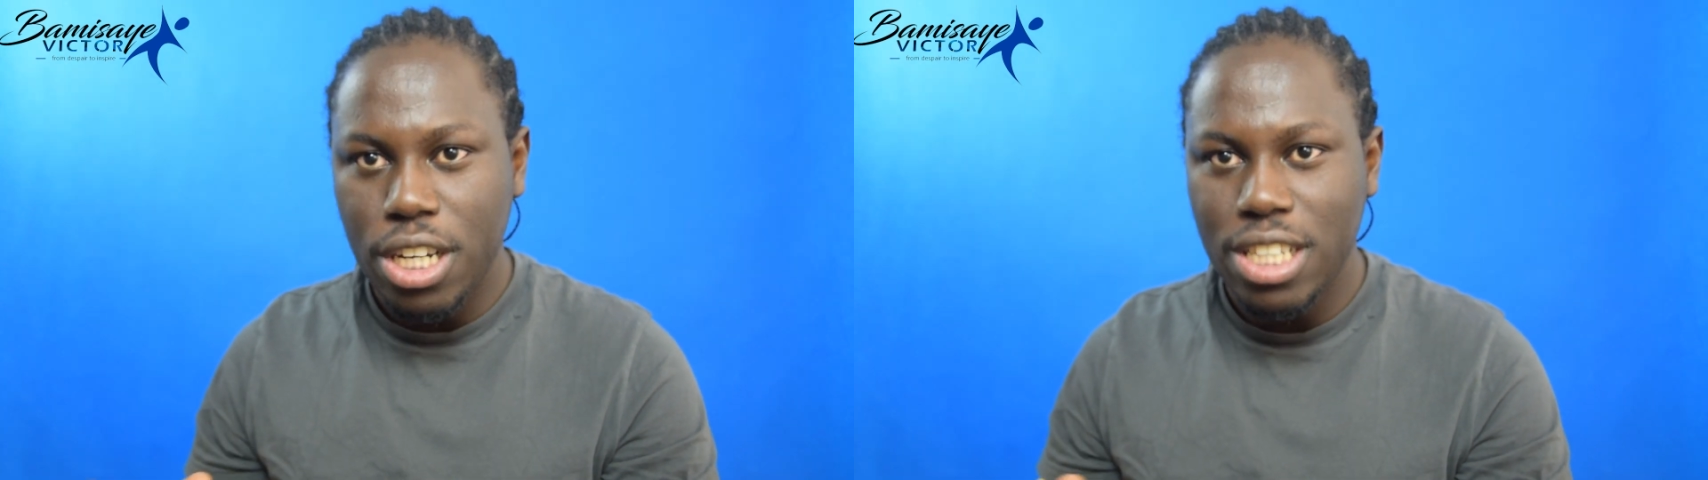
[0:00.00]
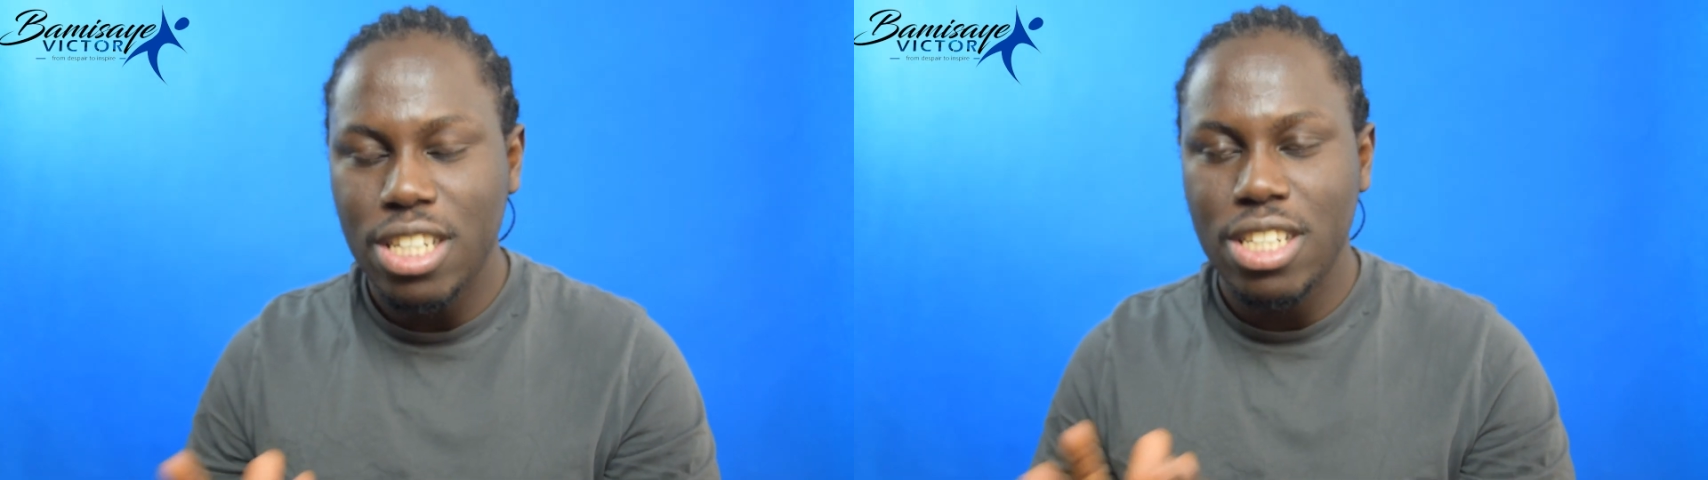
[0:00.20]

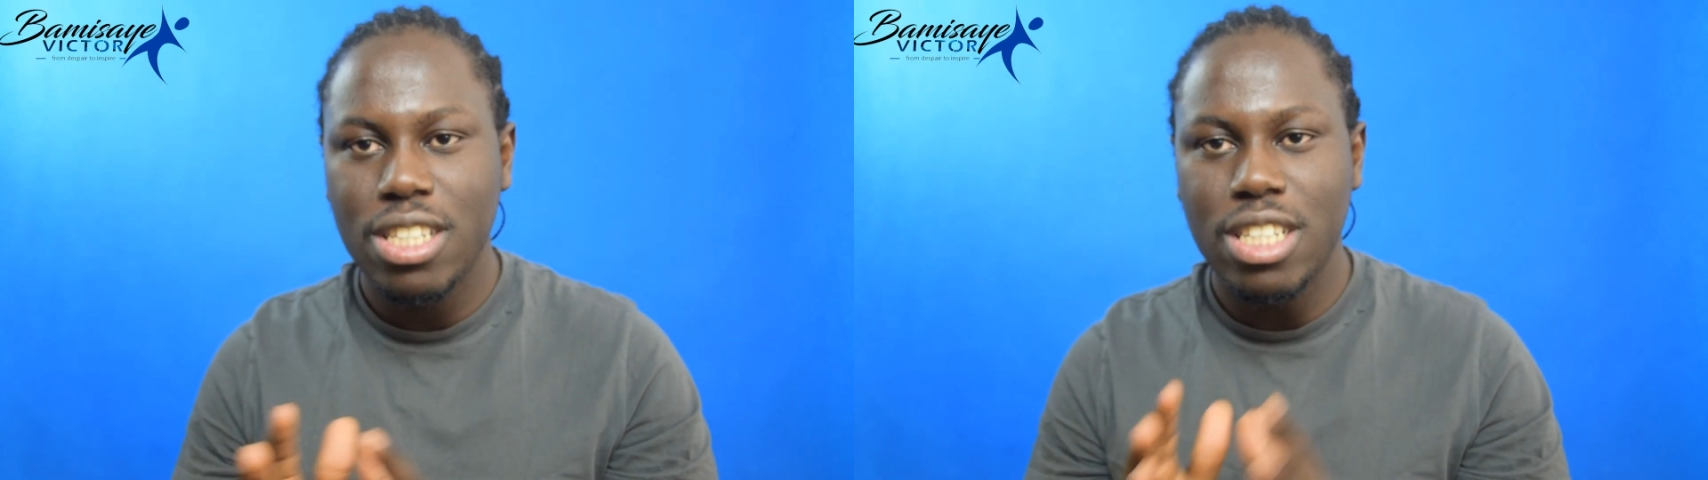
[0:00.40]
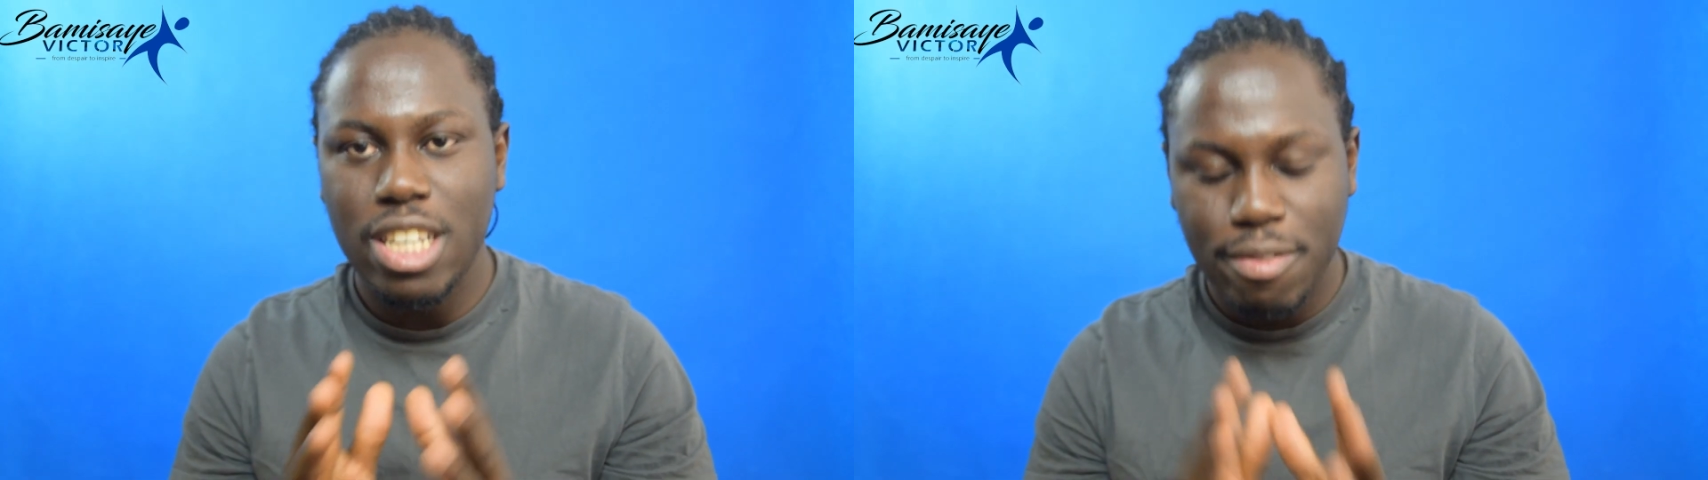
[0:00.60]
It
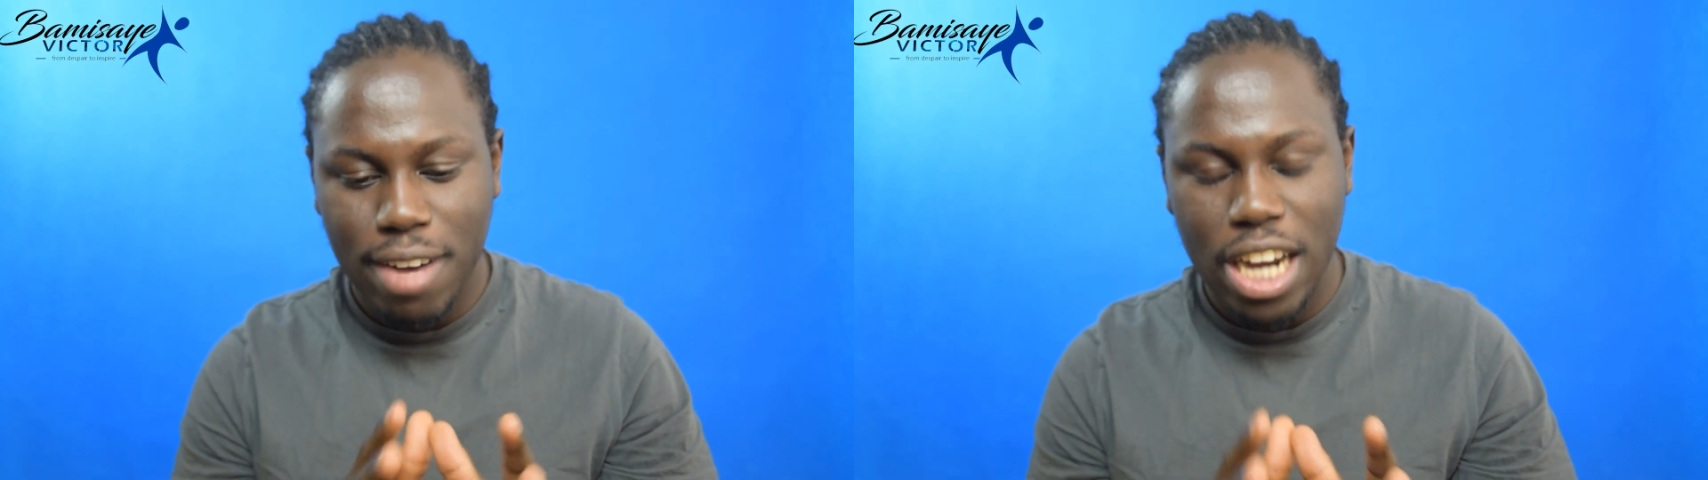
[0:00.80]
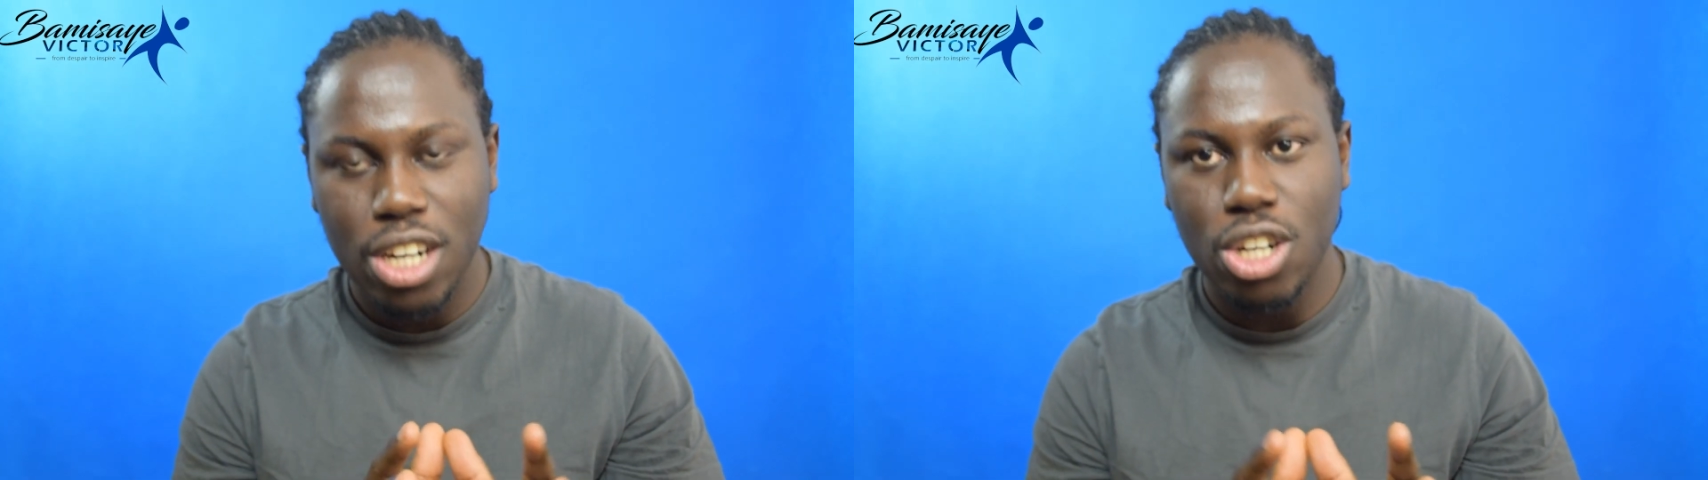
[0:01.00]
is
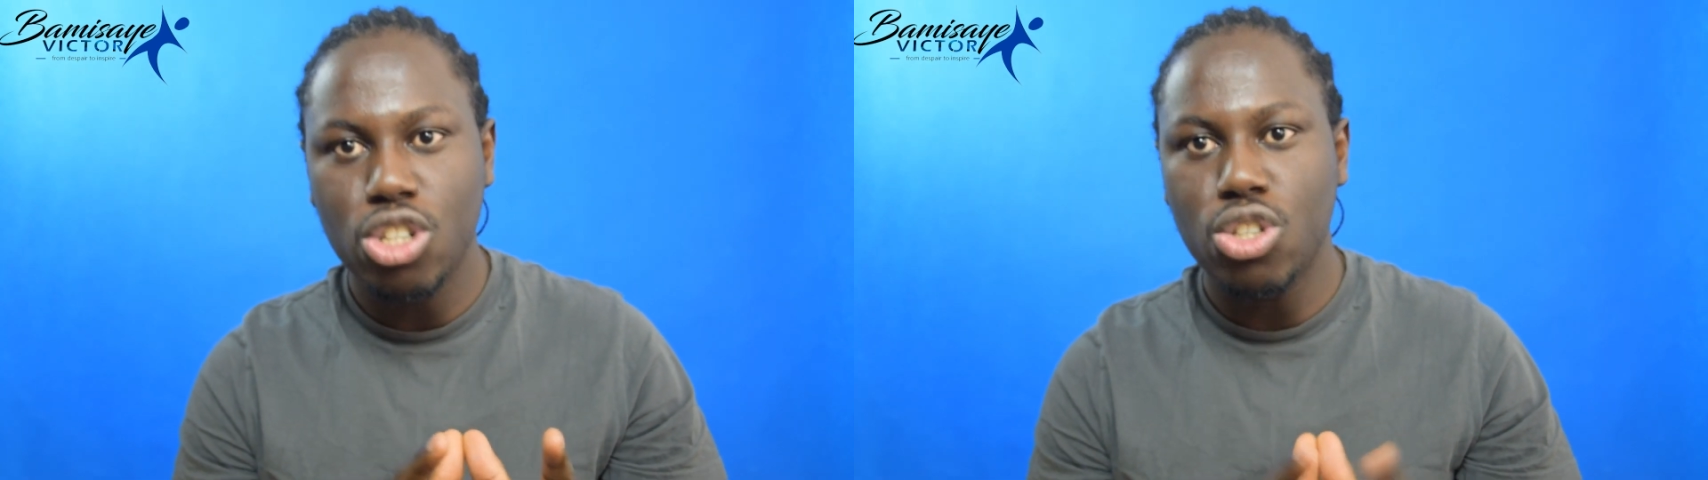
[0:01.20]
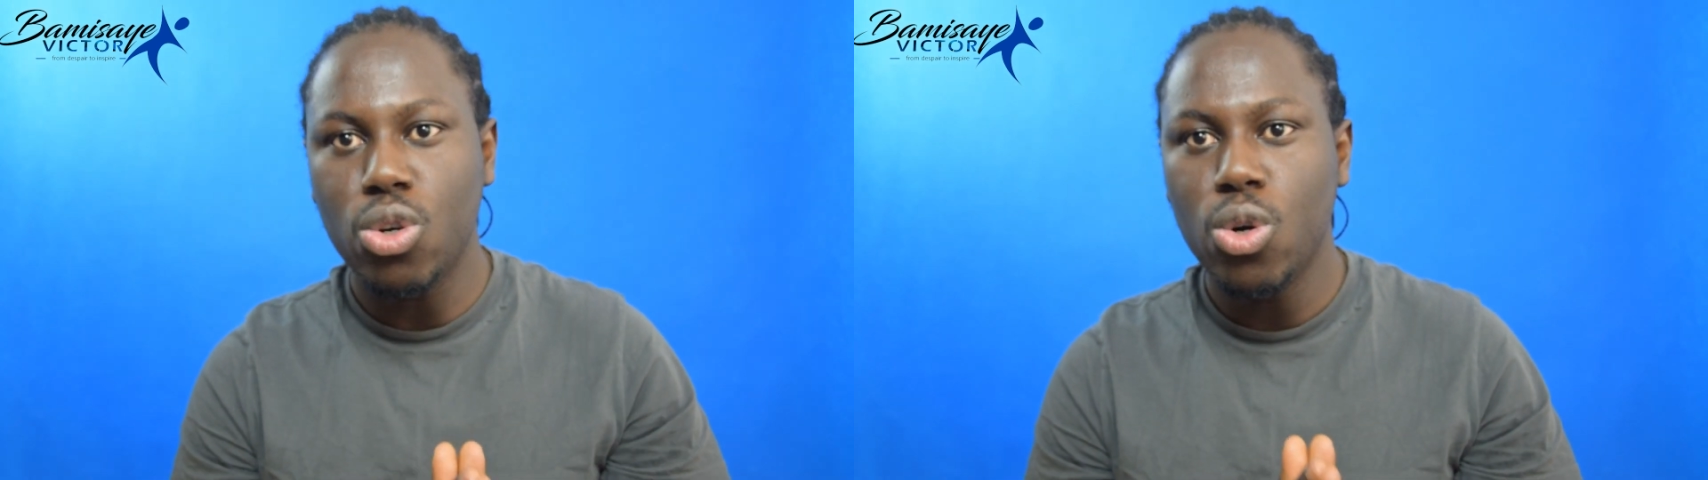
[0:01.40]
defined
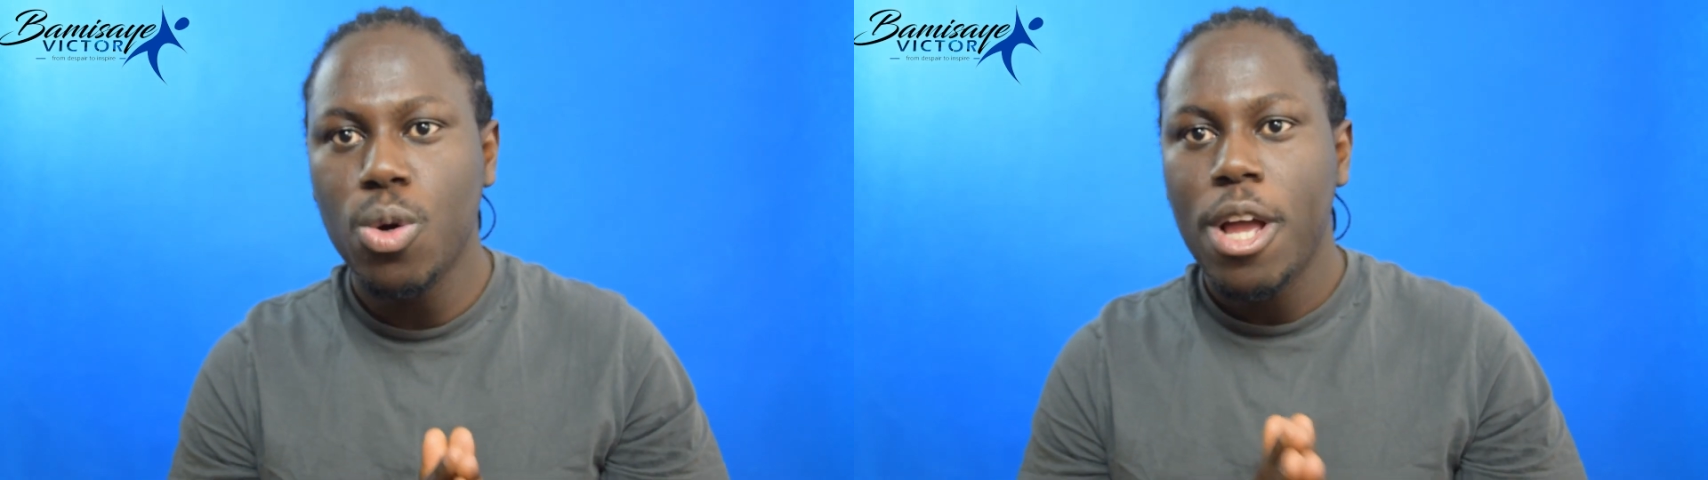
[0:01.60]
also